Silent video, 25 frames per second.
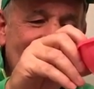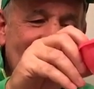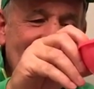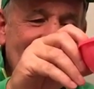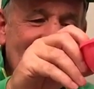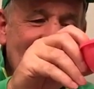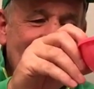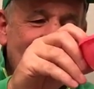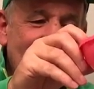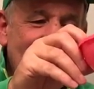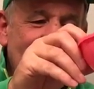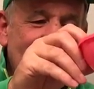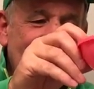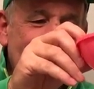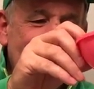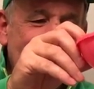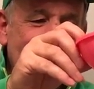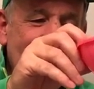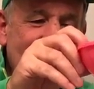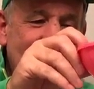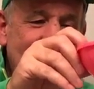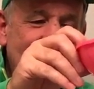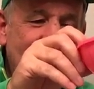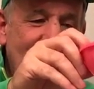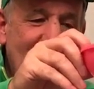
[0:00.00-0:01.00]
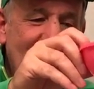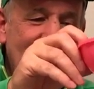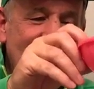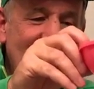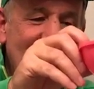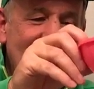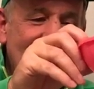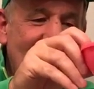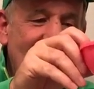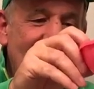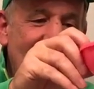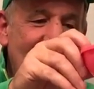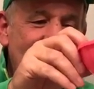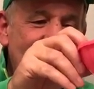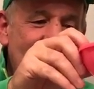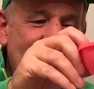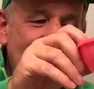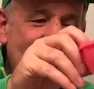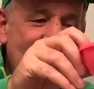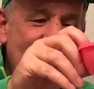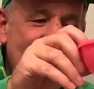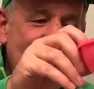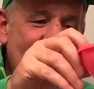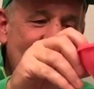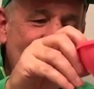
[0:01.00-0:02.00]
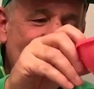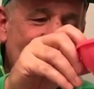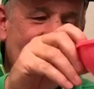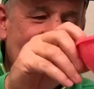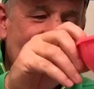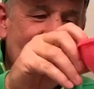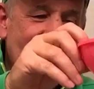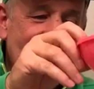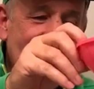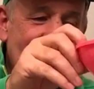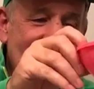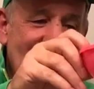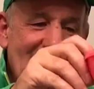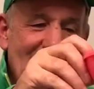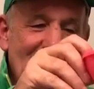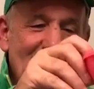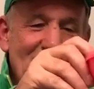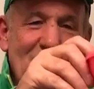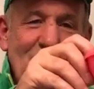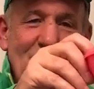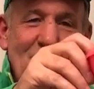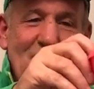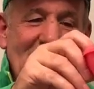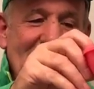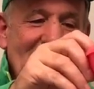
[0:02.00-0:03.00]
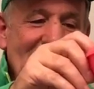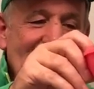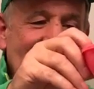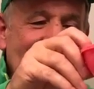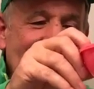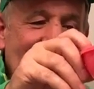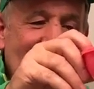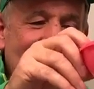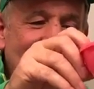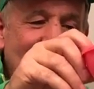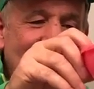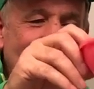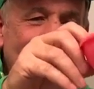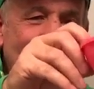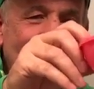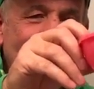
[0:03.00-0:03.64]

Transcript: You've done your Boss shot. Now the waiting game.